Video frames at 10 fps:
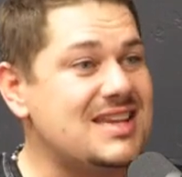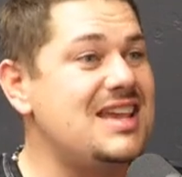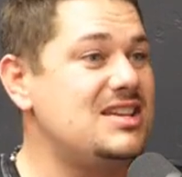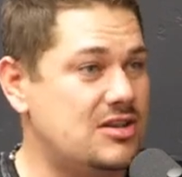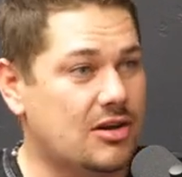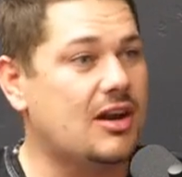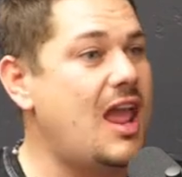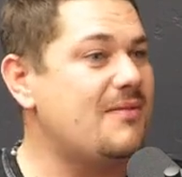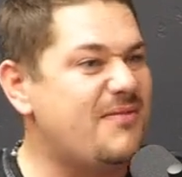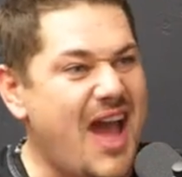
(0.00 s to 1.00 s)
easier
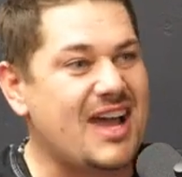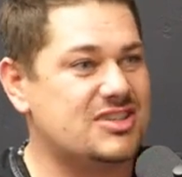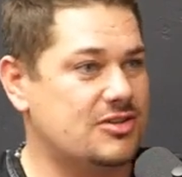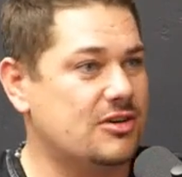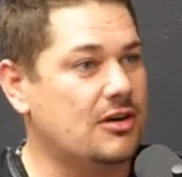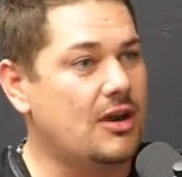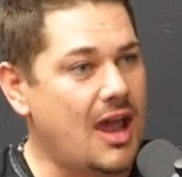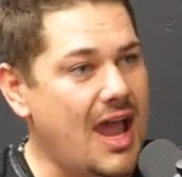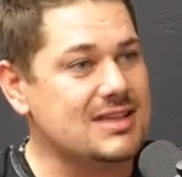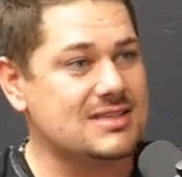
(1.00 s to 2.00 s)
and faster
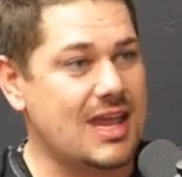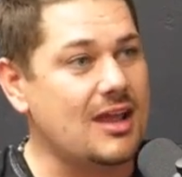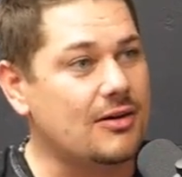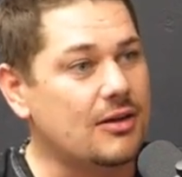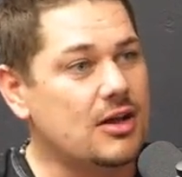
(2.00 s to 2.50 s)
at scale.